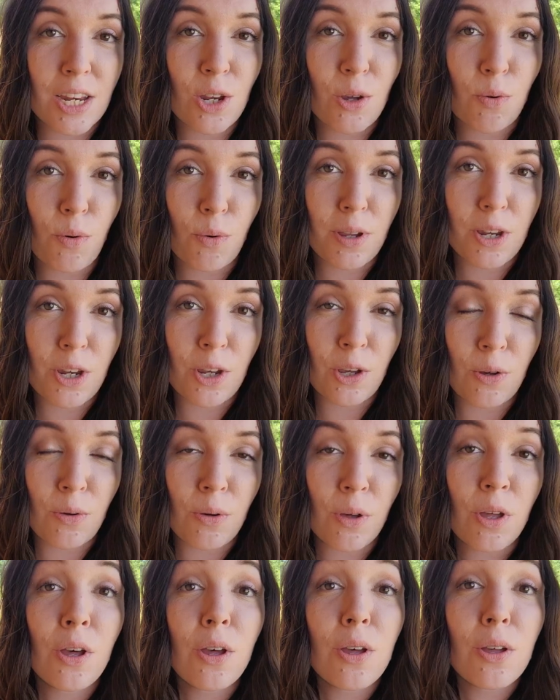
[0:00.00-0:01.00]
do what we do
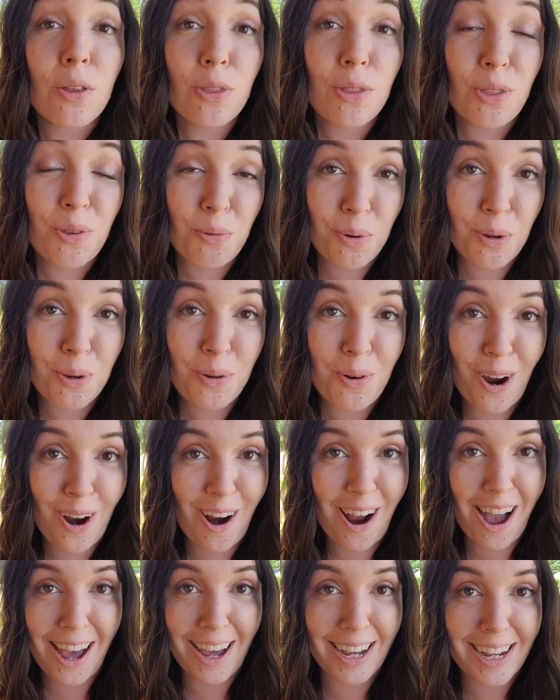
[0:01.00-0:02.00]
through
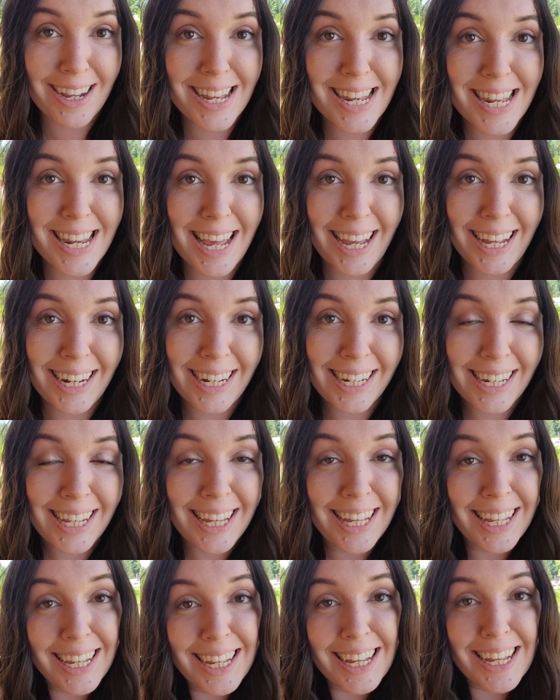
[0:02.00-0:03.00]
our eyes.
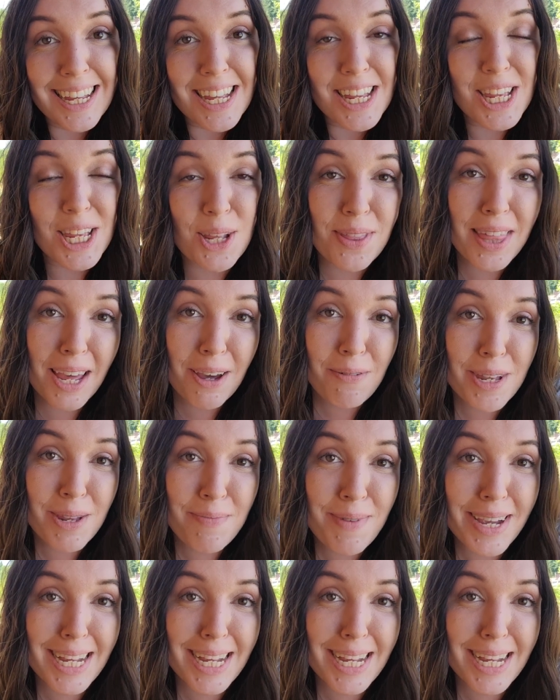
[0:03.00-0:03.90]
And so that was my